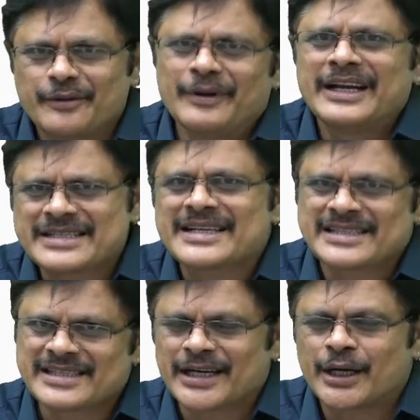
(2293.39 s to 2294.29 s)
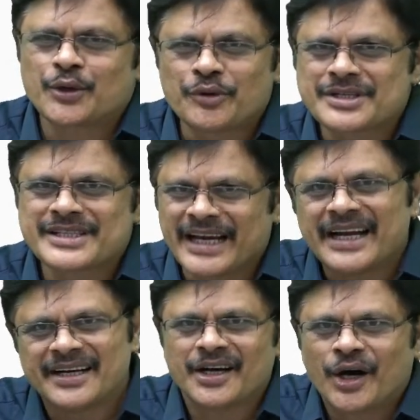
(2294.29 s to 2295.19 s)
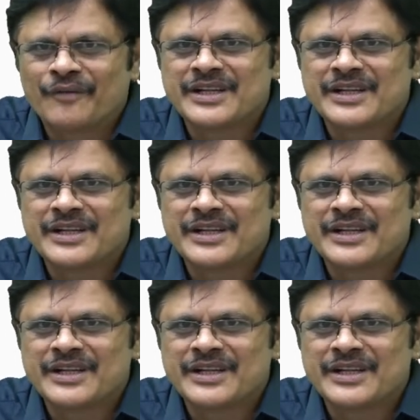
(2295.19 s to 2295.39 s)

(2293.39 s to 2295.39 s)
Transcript: We will discuss towards the end of